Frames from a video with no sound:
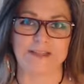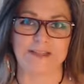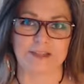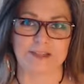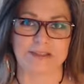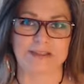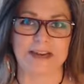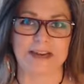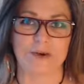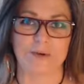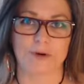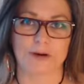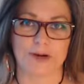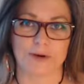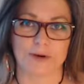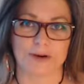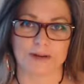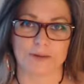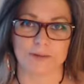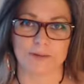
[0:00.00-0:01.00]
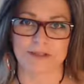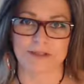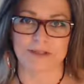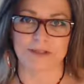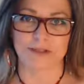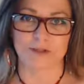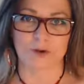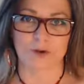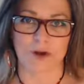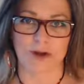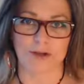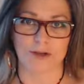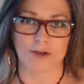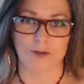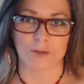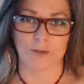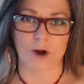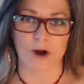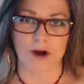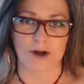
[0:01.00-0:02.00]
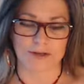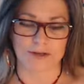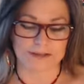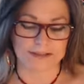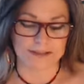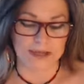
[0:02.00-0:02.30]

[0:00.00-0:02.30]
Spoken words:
just how incredibly strong you are.